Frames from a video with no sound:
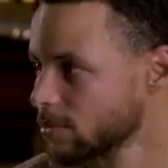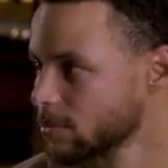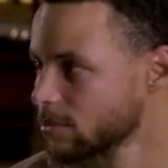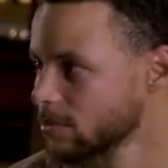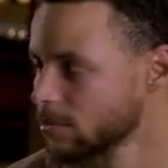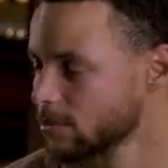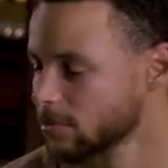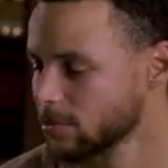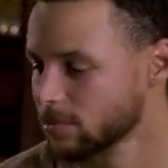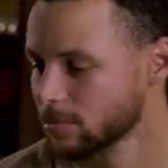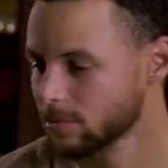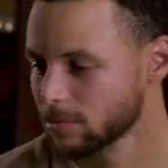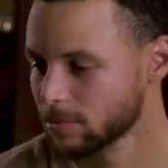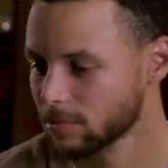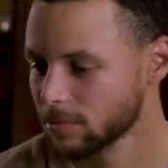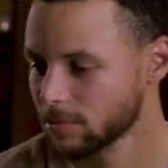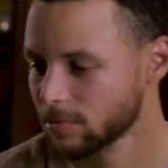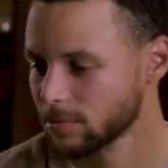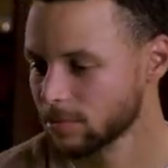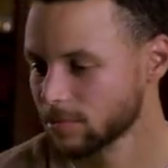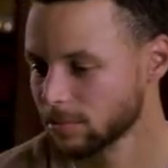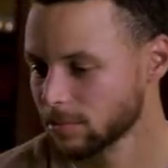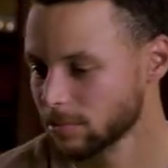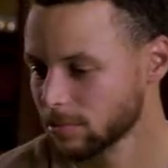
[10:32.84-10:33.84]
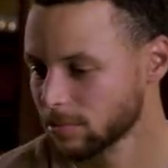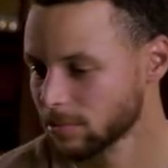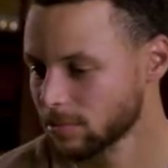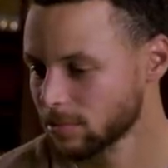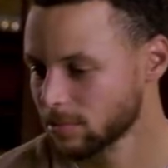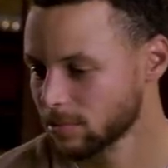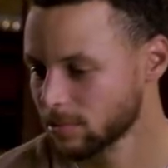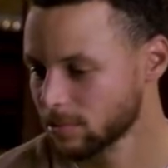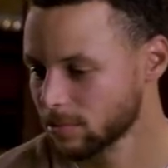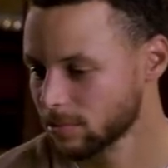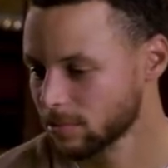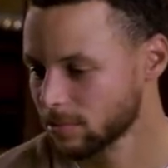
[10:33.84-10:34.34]

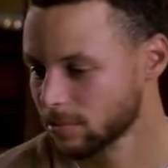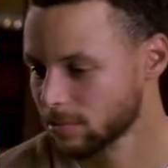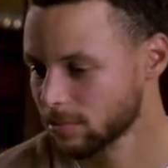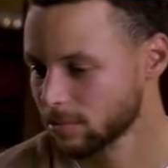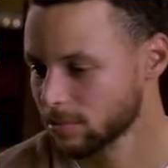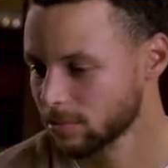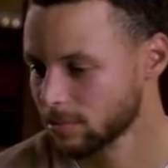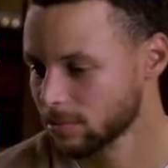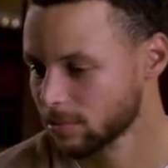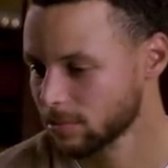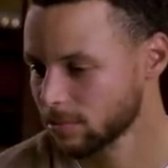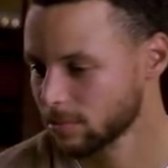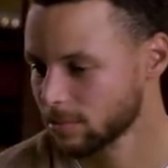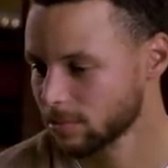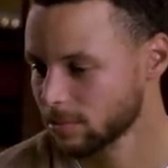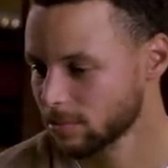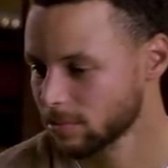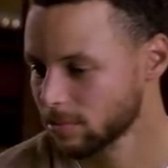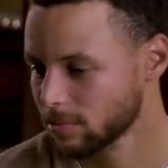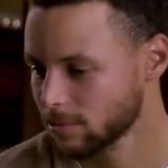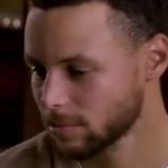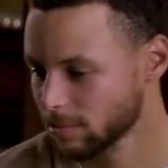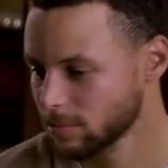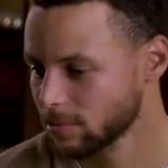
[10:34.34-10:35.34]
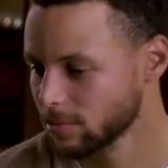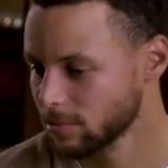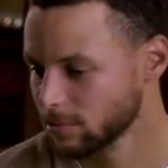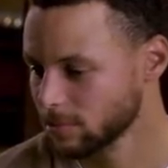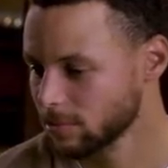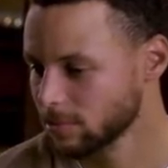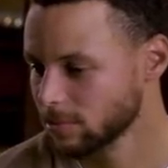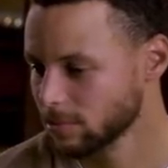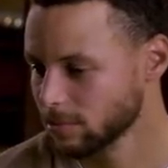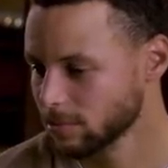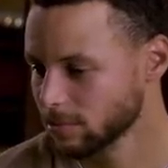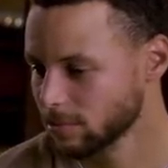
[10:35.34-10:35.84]

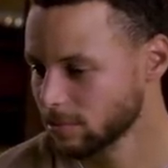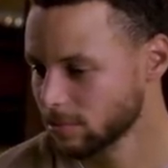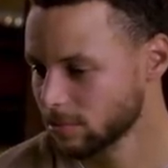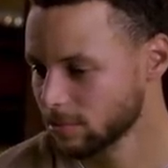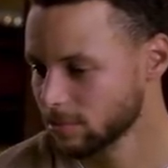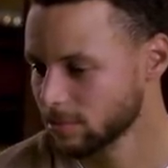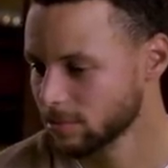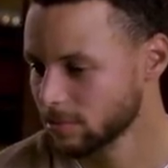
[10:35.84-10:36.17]
[no speech]